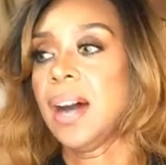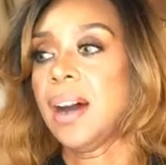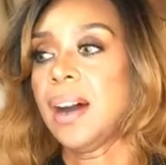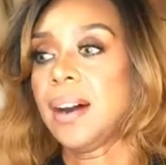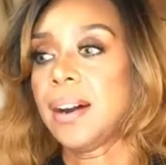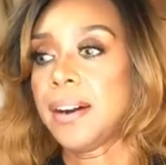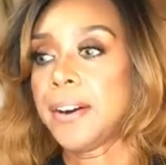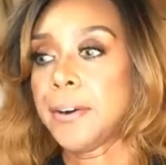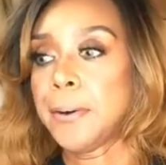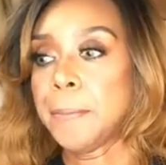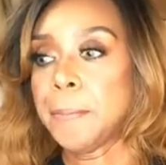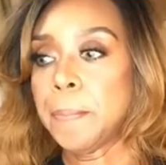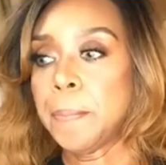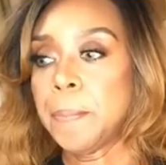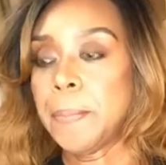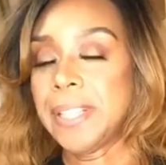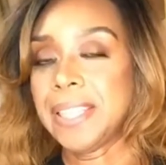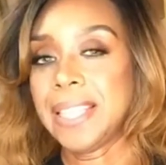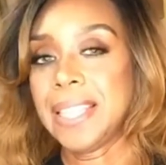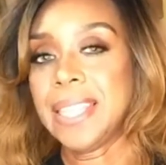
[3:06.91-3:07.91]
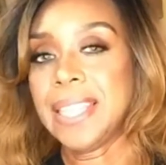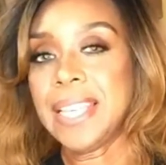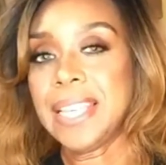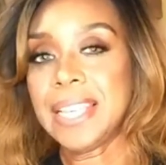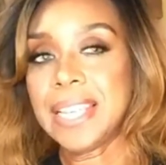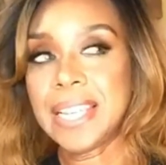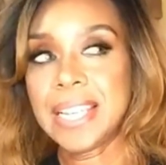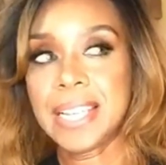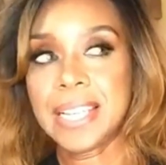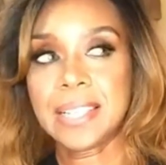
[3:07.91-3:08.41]
But the
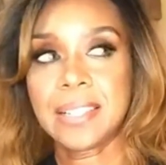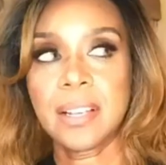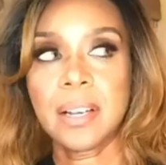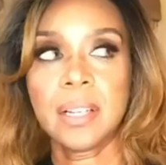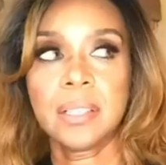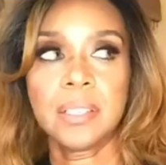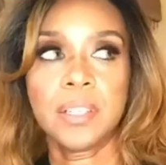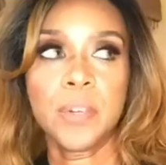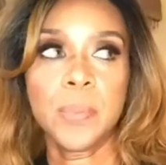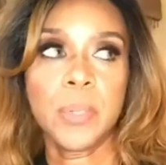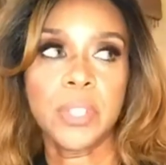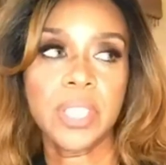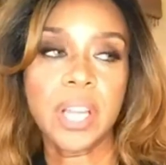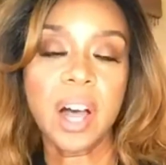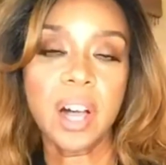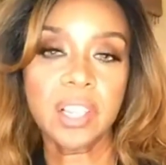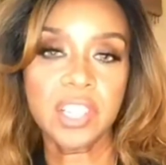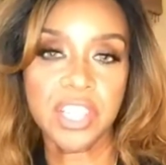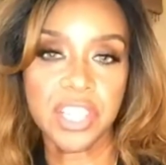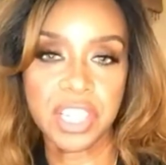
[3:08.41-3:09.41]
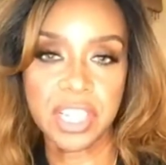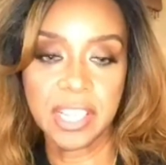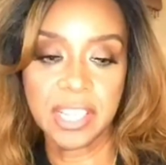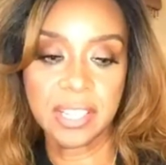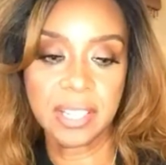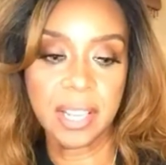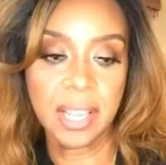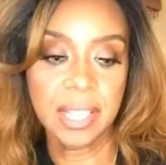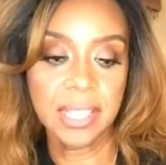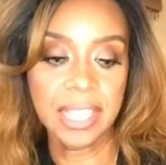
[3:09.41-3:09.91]
thing is,
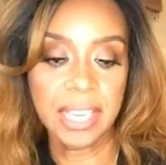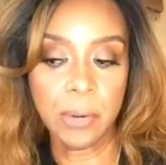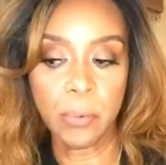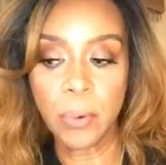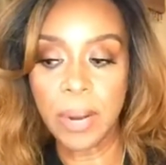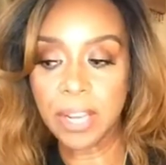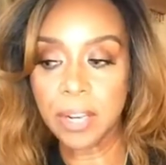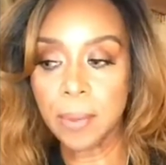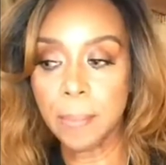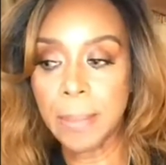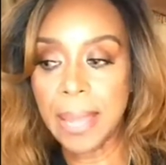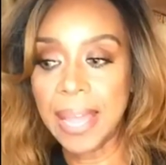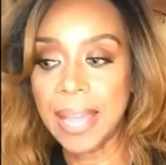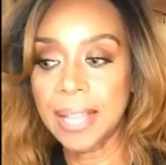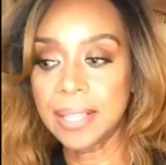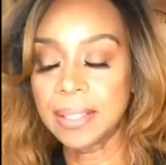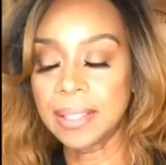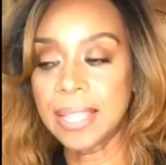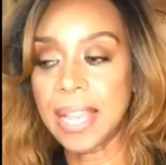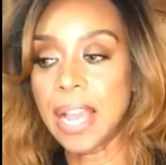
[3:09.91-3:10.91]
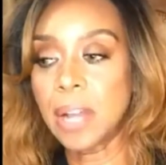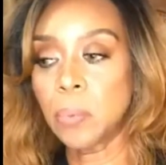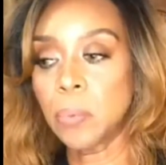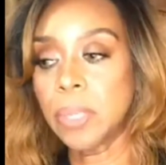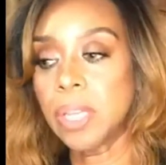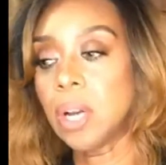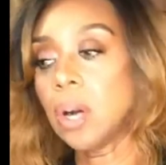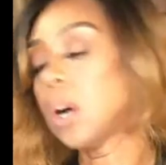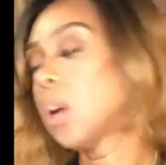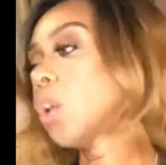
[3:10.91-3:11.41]
dermatologists, they recommend that
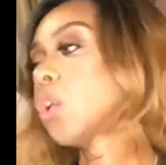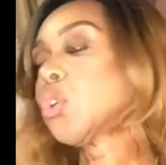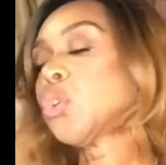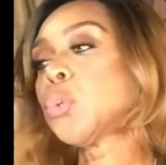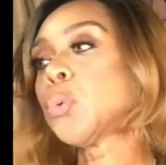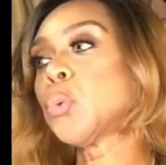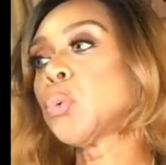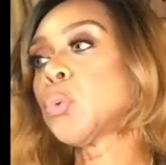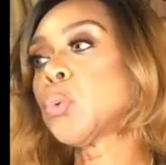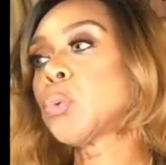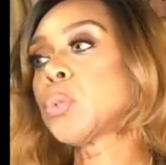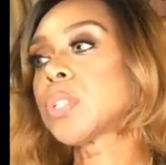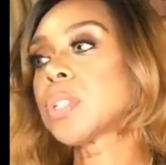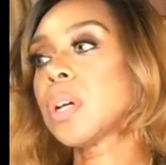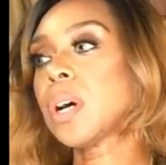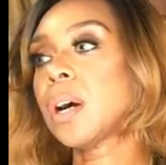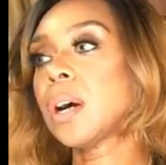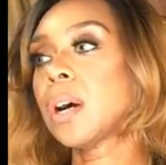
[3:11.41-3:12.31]
we all use